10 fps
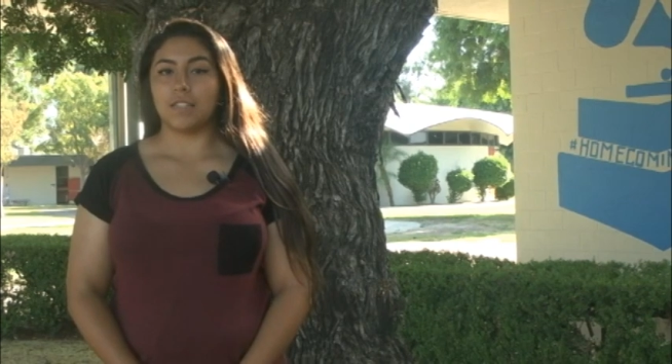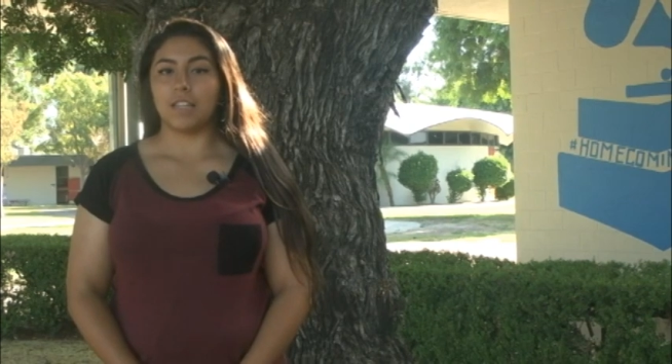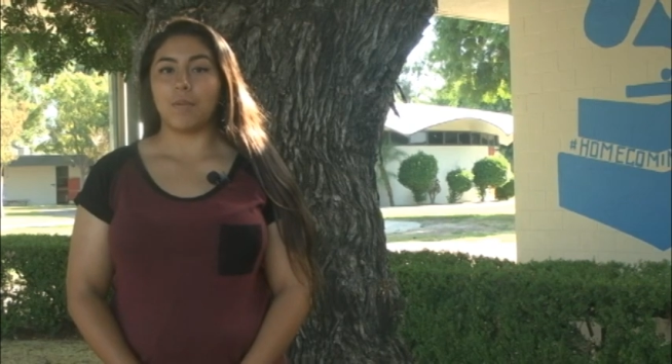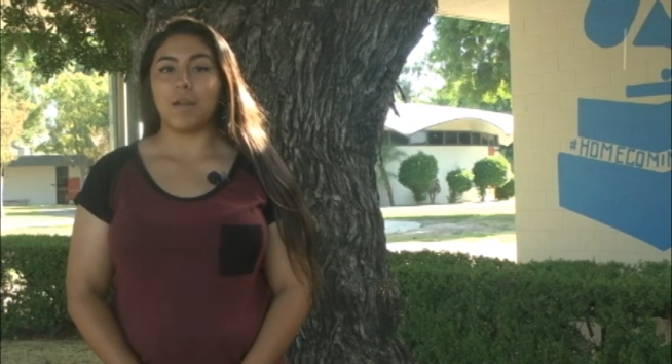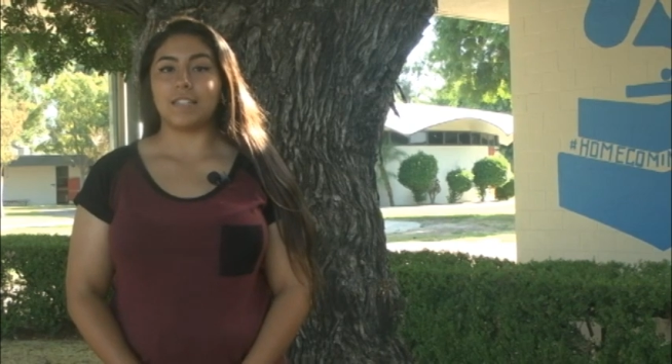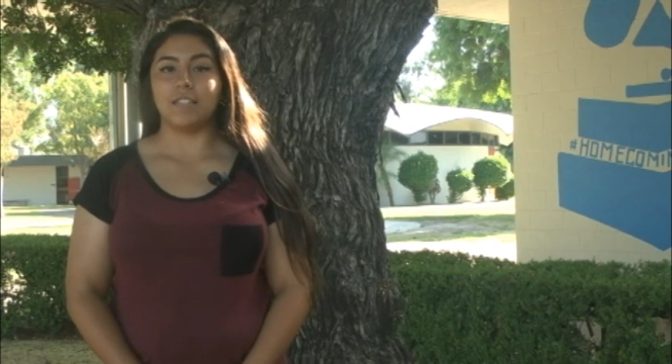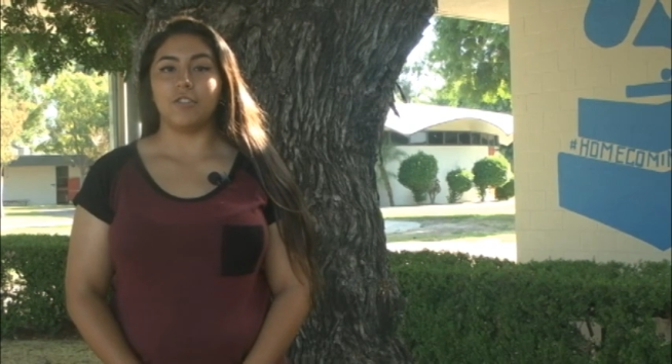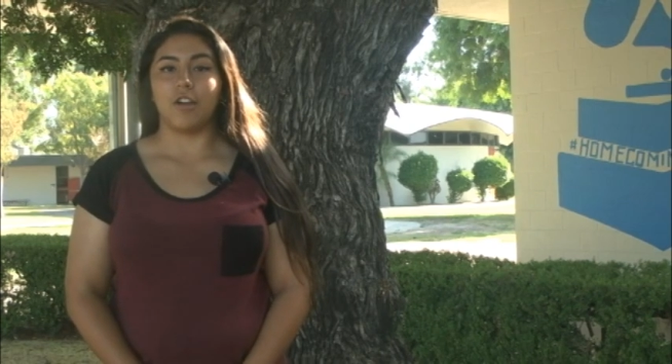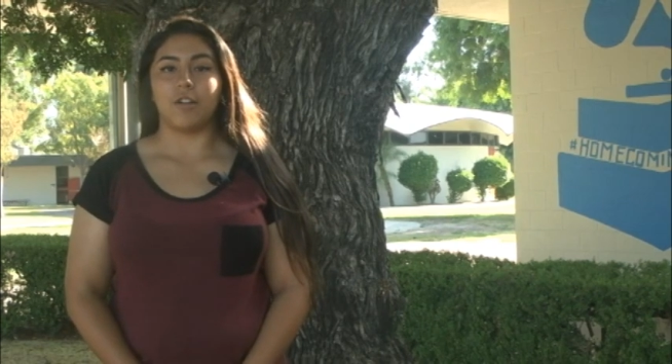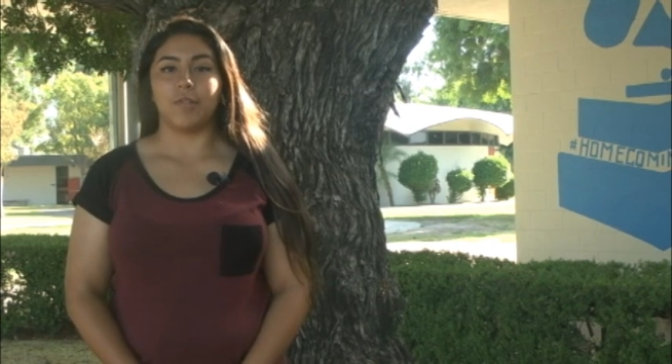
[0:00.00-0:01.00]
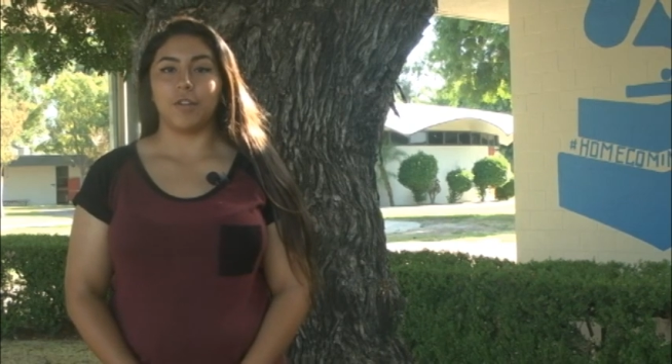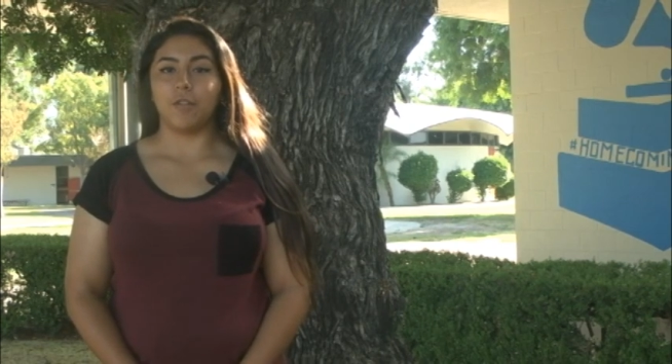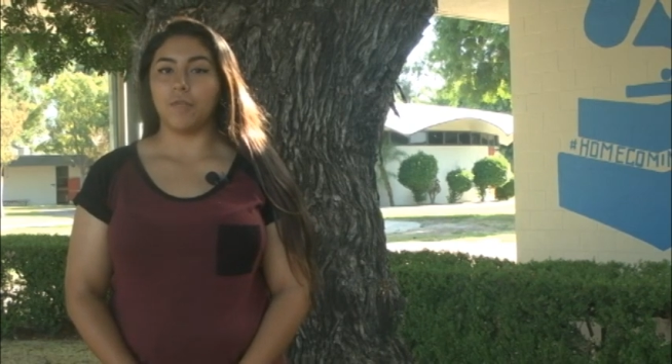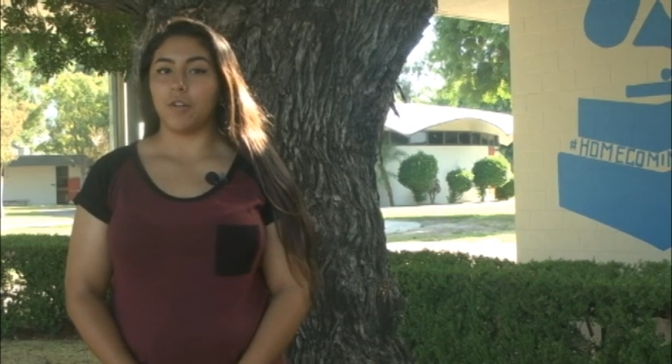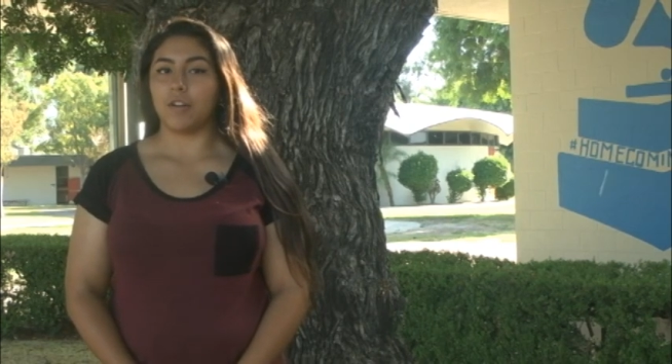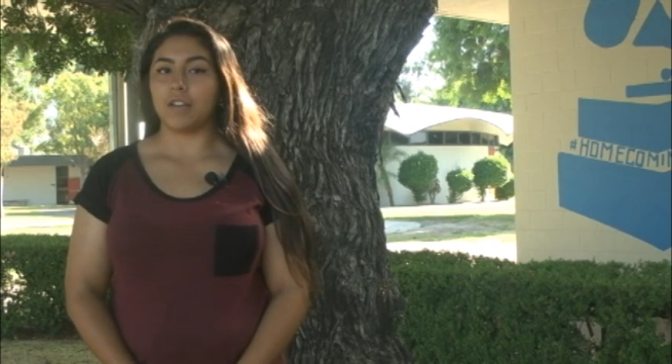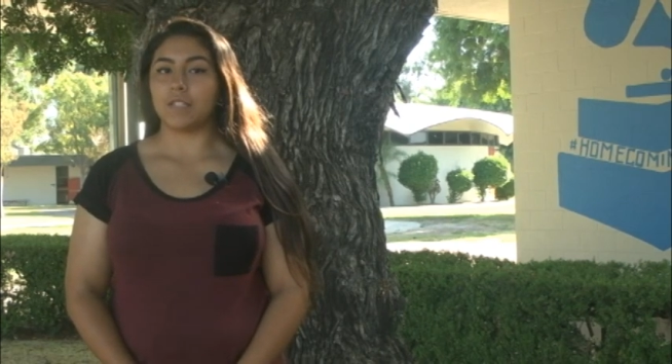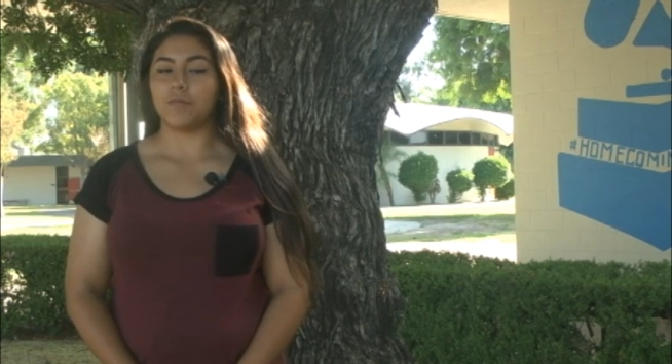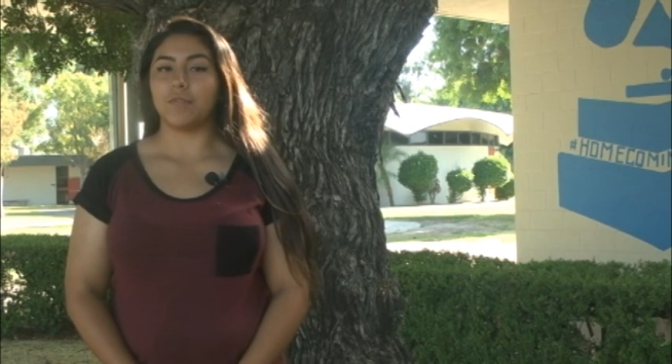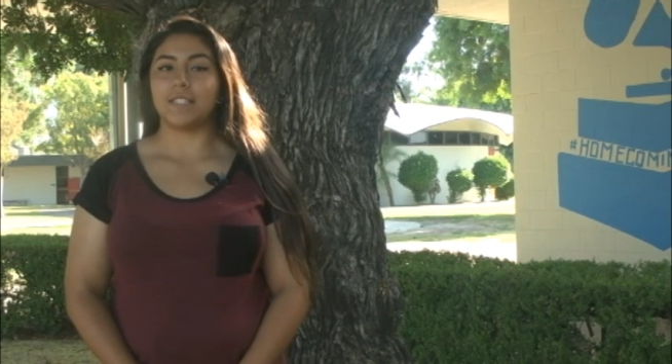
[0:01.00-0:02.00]
led by senior Ireno
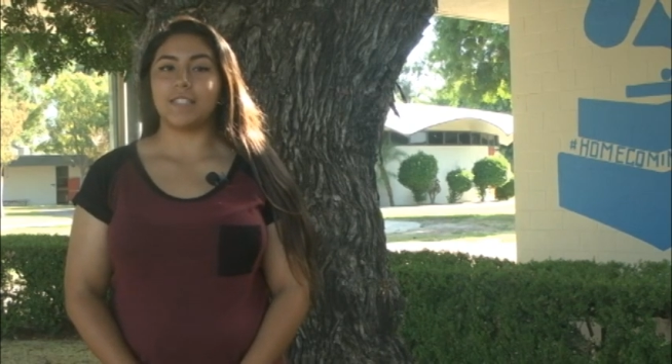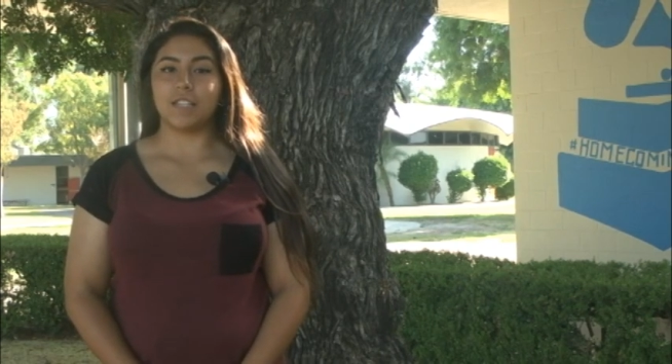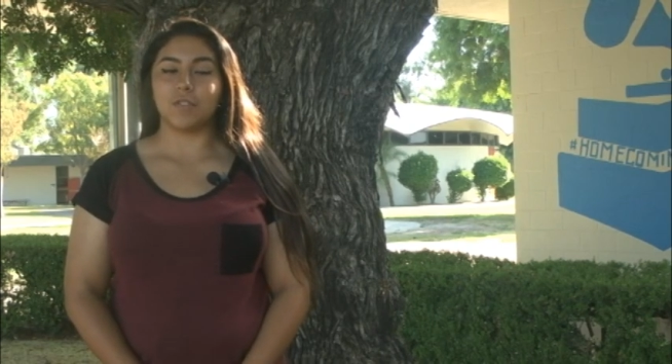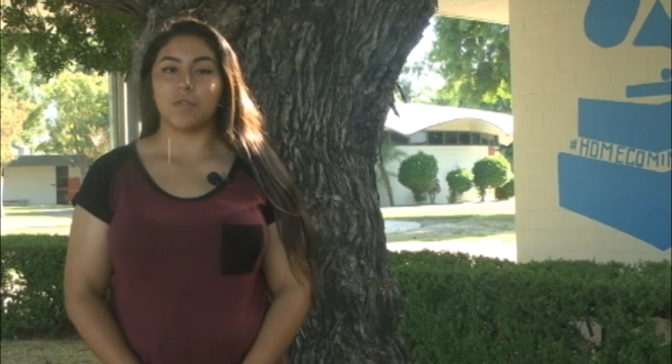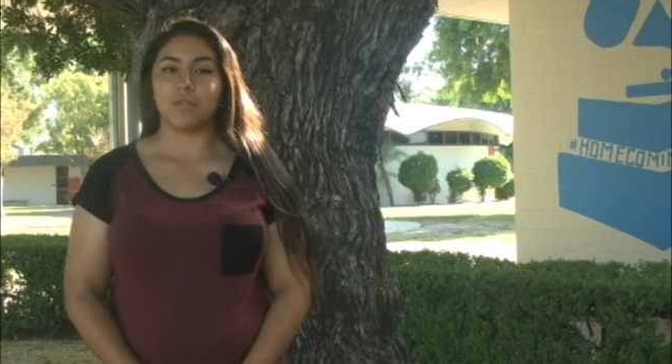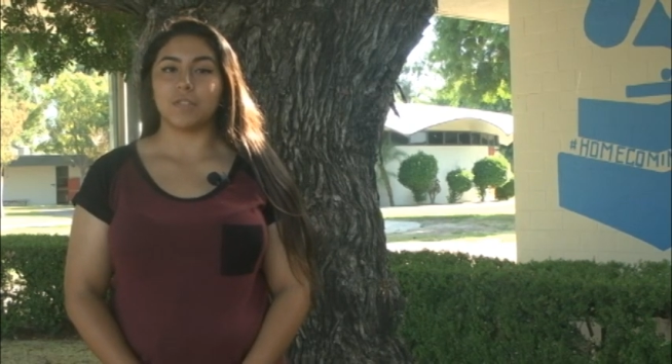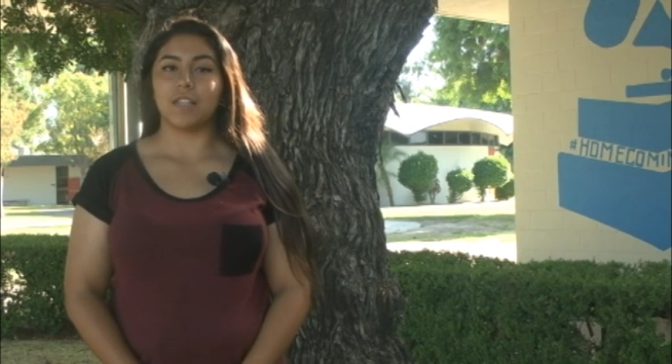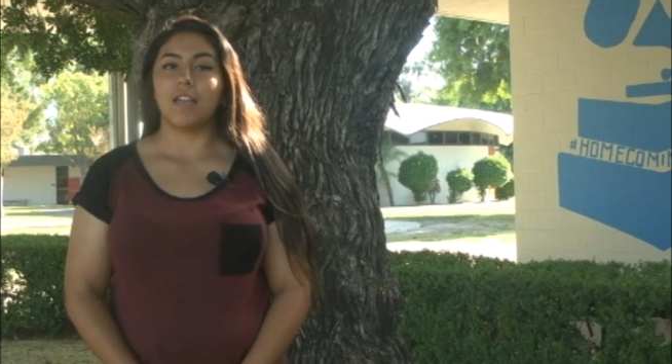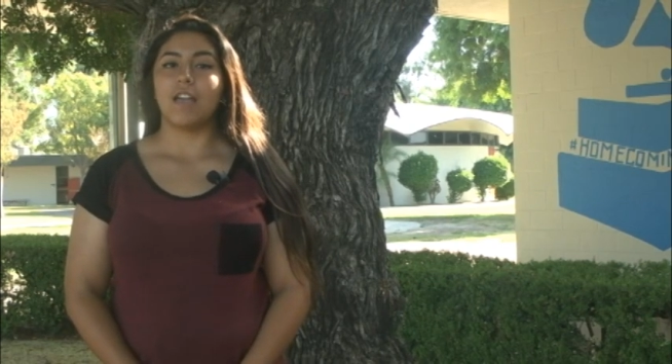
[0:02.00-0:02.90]
Flores with 6 goals